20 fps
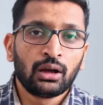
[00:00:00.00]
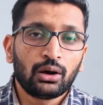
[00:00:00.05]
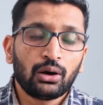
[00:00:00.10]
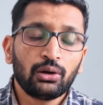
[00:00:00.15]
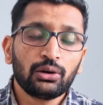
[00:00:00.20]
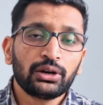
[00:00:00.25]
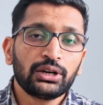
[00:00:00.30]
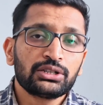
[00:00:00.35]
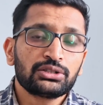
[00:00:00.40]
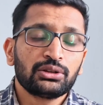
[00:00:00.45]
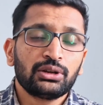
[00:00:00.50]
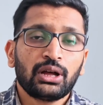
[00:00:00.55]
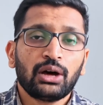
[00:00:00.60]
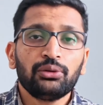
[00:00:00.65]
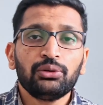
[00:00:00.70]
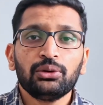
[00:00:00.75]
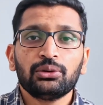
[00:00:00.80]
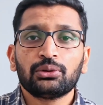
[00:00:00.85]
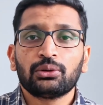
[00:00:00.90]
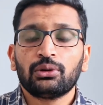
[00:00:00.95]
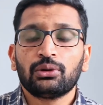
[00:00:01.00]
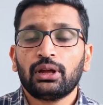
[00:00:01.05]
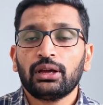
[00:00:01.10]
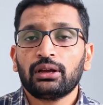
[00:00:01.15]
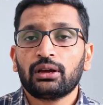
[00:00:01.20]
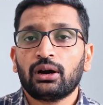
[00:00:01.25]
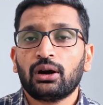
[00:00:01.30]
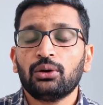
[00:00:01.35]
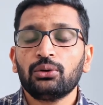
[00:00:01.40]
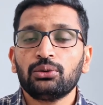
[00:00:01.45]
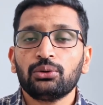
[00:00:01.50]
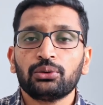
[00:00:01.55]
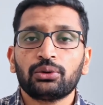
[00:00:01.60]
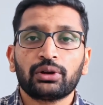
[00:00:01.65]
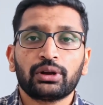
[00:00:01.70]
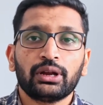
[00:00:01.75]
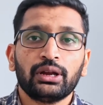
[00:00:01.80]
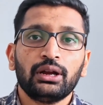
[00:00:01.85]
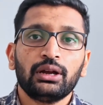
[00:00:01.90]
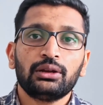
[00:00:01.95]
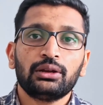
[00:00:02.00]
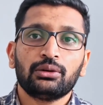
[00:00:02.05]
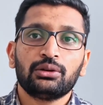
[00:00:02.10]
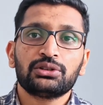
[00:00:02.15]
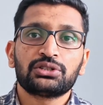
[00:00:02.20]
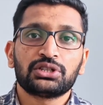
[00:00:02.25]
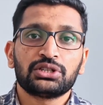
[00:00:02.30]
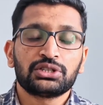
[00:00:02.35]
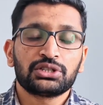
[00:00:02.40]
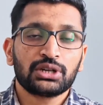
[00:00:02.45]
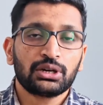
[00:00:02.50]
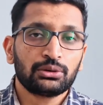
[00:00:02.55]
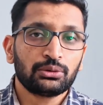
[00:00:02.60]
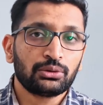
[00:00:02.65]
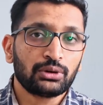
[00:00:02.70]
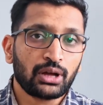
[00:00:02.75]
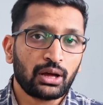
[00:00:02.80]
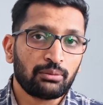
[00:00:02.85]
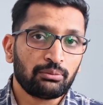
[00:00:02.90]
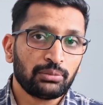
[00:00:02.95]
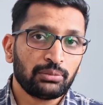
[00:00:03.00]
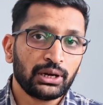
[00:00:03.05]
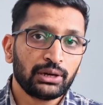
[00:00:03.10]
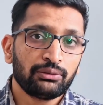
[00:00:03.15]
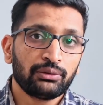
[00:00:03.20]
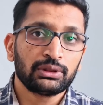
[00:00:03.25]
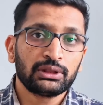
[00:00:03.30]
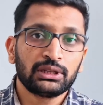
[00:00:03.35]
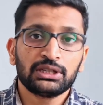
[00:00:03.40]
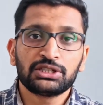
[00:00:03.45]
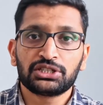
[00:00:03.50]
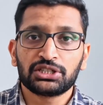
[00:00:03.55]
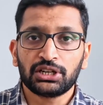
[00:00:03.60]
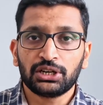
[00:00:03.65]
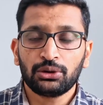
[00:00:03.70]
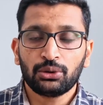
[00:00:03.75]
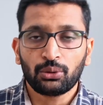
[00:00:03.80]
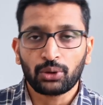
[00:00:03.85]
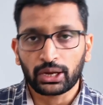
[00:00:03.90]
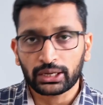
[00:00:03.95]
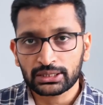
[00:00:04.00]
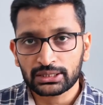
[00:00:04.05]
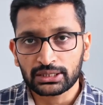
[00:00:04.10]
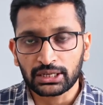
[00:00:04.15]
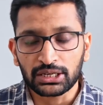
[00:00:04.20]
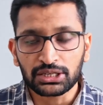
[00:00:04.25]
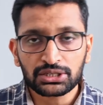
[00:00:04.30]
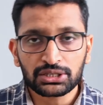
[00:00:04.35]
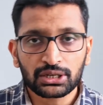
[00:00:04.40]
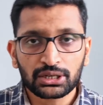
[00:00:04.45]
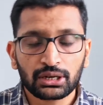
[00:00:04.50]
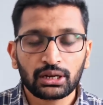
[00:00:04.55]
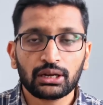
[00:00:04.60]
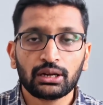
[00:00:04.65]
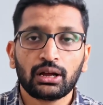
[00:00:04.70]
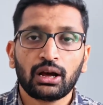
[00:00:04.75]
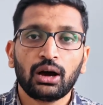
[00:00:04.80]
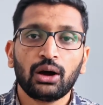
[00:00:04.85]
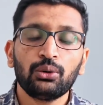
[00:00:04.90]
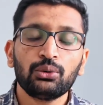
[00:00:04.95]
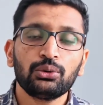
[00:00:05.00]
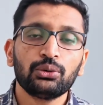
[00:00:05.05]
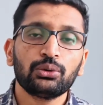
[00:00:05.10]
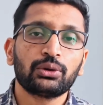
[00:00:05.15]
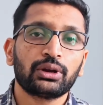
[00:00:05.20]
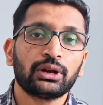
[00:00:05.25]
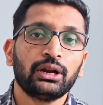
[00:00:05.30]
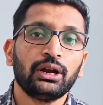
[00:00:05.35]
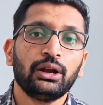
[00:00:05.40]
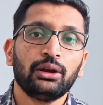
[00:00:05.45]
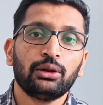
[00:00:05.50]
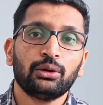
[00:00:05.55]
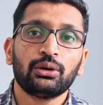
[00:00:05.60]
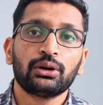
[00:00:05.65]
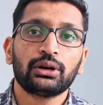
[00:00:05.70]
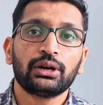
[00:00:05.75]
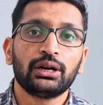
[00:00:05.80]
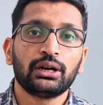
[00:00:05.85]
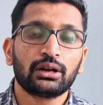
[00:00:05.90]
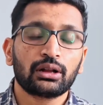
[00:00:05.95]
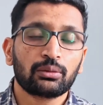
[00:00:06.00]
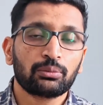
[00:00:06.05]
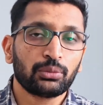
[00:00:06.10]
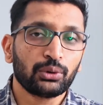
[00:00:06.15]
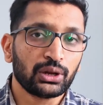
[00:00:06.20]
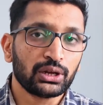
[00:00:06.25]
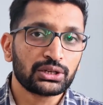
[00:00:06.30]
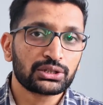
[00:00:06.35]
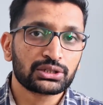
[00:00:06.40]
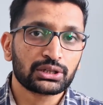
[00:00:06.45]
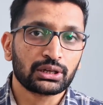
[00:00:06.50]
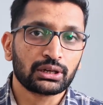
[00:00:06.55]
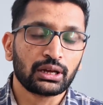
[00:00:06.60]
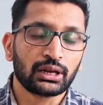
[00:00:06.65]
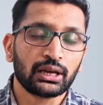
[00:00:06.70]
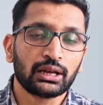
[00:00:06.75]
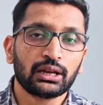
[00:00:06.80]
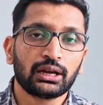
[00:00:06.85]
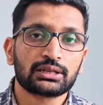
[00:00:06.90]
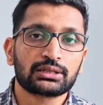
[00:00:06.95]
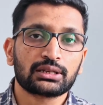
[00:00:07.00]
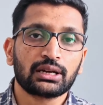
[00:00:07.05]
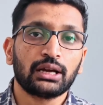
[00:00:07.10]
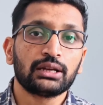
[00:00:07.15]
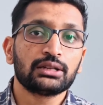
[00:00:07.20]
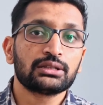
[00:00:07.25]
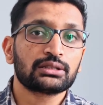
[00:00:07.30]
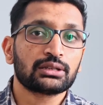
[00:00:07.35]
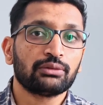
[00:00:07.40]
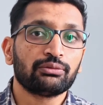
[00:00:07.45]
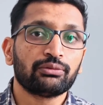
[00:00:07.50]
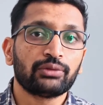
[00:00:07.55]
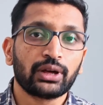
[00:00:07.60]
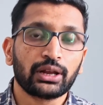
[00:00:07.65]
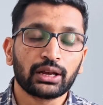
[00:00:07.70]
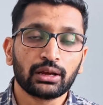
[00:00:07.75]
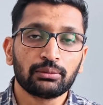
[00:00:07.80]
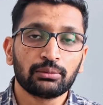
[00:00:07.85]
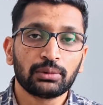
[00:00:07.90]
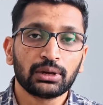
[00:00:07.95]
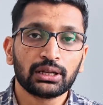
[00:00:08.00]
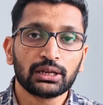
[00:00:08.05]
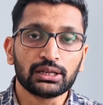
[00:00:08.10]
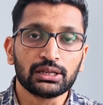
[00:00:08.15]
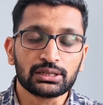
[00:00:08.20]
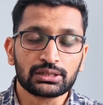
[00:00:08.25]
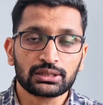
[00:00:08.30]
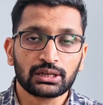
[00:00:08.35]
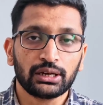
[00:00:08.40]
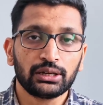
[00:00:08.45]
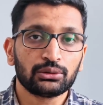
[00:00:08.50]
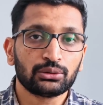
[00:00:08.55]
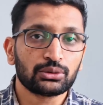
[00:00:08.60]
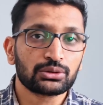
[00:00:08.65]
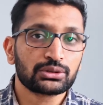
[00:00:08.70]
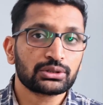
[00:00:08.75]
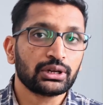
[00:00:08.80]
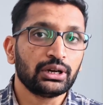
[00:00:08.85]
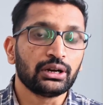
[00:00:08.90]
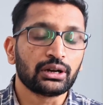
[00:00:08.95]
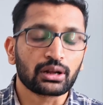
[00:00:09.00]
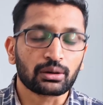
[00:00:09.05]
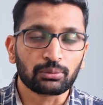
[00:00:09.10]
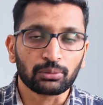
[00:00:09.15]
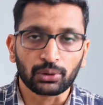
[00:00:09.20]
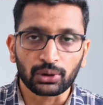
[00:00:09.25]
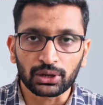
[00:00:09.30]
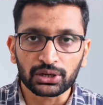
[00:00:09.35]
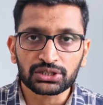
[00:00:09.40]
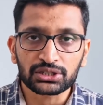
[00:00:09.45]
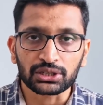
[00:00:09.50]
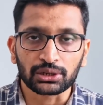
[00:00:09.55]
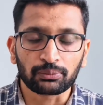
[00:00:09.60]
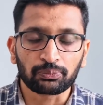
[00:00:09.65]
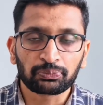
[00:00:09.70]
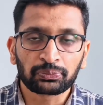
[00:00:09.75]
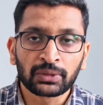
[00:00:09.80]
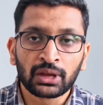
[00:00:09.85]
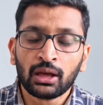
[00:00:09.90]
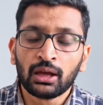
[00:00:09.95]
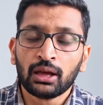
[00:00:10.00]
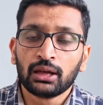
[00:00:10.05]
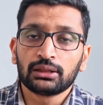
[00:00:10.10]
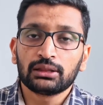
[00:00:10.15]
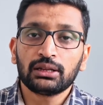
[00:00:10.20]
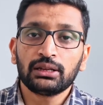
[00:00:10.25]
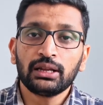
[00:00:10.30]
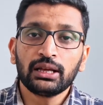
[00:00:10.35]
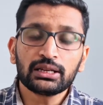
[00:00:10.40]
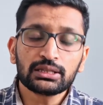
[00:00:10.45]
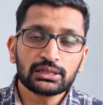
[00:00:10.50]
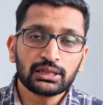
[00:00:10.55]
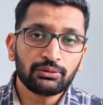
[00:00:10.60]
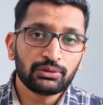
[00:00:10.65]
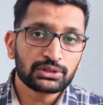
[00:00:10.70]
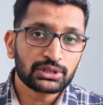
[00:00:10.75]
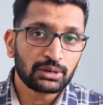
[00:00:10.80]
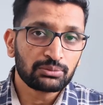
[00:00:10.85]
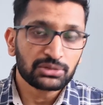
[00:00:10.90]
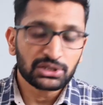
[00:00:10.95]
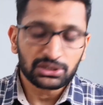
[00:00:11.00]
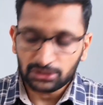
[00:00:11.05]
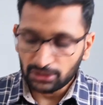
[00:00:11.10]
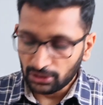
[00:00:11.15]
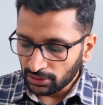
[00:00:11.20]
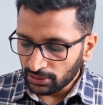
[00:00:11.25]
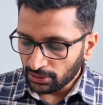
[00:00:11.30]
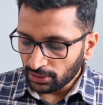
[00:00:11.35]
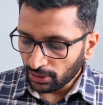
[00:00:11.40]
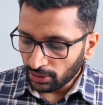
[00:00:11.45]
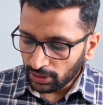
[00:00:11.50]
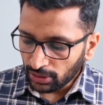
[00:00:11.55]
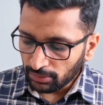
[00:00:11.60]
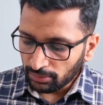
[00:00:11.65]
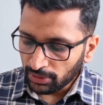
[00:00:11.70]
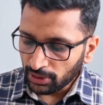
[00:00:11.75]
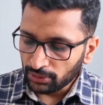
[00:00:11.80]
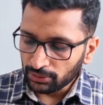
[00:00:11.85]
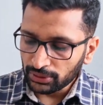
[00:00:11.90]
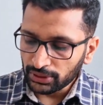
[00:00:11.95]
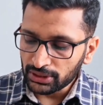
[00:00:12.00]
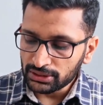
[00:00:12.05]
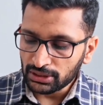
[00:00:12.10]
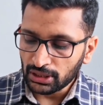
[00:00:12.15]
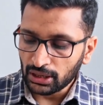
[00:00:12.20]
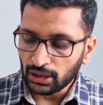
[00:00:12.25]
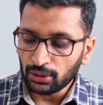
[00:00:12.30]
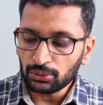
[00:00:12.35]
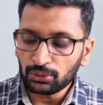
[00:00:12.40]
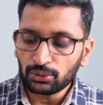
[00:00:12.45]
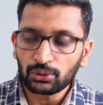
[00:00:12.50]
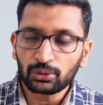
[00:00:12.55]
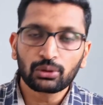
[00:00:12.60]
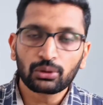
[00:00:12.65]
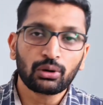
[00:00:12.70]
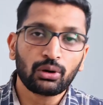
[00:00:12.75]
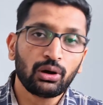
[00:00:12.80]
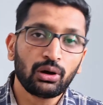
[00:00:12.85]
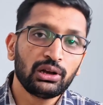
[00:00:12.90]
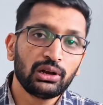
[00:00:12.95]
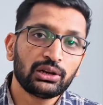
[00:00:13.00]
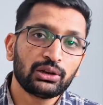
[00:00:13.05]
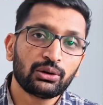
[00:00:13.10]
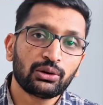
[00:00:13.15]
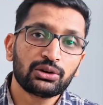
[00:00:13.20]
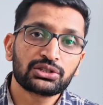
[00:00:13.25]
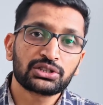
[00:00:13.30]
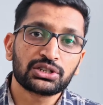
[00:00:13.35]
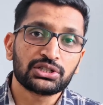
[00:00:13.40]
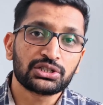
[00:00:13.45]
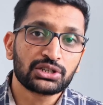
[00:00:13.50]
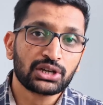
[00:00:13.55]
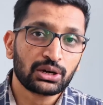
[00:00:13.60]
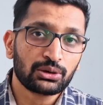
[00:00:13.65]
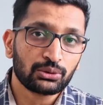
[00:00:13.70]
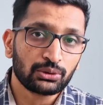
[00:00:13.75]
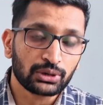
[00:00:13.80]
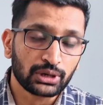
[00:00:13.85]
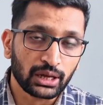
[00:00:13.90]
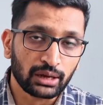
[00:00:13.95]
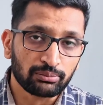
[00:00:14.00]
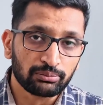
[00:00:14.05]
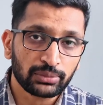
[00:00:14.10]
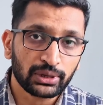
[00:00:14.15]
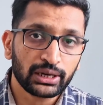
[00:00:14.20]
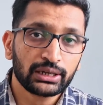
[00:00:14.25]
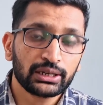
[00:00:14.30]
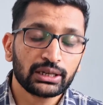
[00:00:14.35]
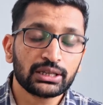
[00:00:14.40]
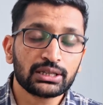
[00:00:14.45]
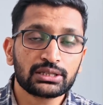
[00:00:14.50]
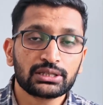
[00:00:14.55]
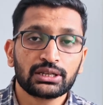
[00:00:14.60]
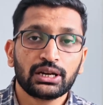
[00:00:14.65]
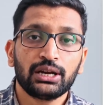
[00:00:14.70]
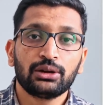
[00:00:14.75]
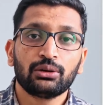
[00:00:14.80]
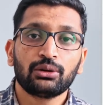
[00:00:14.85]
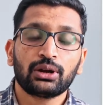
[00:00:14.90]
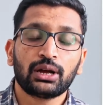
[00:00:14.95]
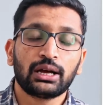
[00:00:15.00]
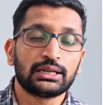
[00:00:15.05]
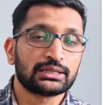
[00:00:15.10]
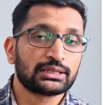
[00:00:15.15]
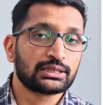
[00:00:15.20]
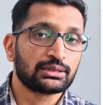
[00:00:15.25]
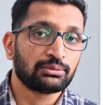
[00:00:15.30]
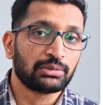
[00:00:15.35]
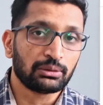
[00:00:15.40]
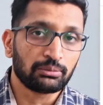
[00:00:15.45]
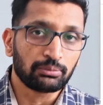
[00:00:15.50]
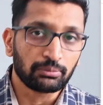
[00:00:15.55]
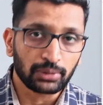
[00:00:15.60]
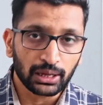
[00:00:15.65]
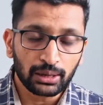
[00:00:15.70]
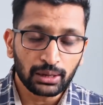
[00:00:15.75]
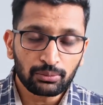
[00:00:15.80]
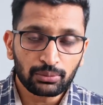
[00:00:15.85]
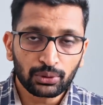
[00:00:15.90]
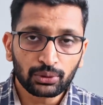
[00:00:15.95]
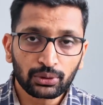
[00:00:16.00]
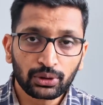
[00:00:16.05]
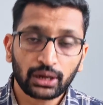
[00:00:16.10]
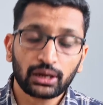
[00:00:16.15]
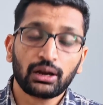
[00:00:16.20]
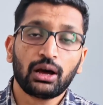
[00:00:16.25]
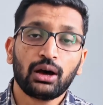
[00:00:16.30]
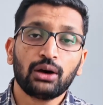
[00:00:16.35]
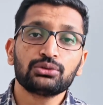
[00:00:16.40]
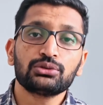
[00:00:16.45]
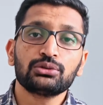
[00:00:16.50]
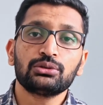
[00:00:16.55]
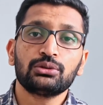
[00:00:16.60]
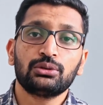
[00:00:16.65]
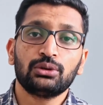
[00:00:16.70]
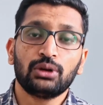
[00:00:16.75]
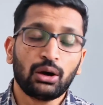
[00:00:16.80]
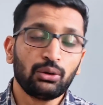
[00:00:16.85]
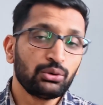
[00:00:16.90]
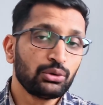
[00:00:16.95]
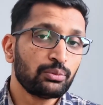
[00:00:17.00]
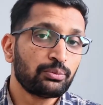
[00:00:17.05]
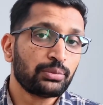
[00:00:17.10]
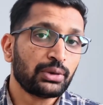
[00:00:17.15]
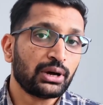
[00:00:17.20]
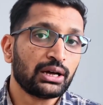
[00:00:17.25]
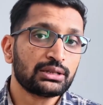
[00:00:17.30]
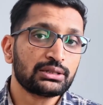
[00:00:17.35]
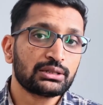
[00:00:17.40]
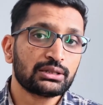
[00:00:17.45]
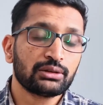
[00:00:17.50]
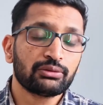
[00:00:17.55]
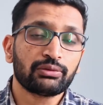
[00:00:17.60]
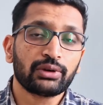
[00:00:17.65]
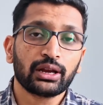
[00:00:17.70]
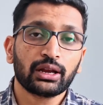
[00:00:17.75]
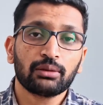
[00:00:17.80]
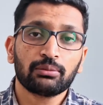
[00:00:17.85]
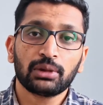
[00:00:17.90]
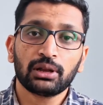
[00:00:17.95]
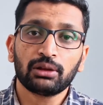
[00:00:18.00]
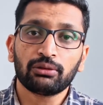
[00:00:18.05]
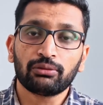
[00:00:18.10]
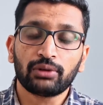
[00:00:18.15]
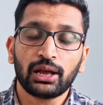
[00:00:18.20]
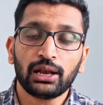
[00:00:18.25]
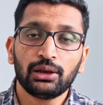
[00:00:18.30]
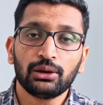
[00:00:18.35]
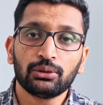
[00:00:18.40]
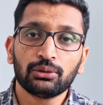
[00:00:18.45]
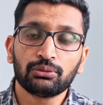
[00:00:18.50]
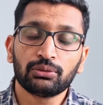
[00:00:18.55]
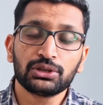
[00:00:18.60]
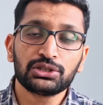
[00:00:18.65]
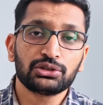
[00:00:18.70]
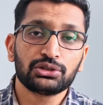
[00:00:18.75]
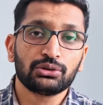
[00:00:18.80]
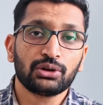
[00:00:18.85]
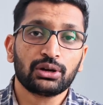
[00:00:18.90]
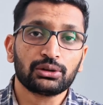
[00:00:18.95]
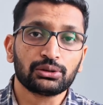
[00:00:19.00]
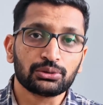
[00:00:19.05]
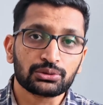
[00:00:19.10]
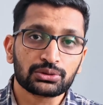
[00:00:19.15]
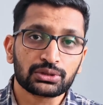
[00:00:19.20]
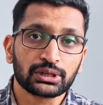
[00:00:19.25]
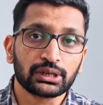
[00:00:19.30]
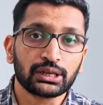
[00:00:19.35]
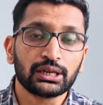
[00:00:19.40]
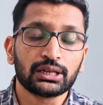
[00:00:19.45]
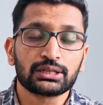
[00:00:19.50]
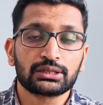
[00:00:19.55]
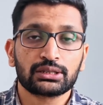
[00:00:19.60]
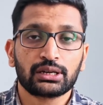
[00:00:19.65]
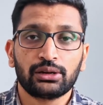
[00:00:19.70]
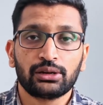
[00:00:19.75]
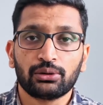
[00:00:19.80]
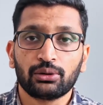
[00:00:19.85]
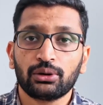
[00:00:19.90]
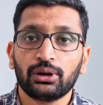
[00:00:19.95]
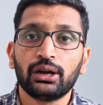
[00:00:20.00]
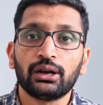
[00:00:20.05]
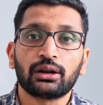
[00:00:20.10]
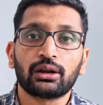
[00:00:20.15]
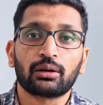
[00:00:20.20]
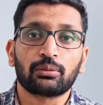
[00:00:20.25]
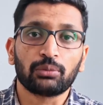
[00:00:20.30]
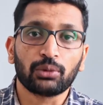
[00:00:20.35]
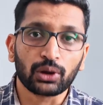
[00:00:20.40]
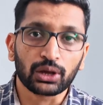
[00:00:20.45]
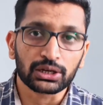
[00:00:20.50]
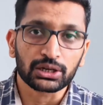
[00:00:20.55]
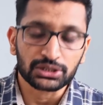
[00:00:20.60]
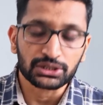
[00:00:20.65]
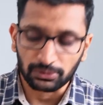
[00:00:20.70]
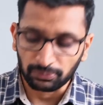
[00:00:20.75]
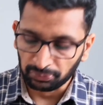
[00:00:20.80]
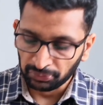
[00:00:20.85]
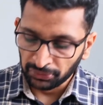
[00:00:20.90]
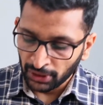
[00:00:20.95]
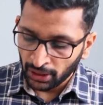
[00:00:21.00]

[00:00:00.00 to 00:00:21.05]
All right, so now you know how to create your Jinja2 template the J2 extension and how to create your interpolation and assign some variable inside those interpolation. The next thing which I'm just going to talk about is how to call your Jinja2 template inside your Ansible playbook and how to pass the variable value which you are using inside your interpolation.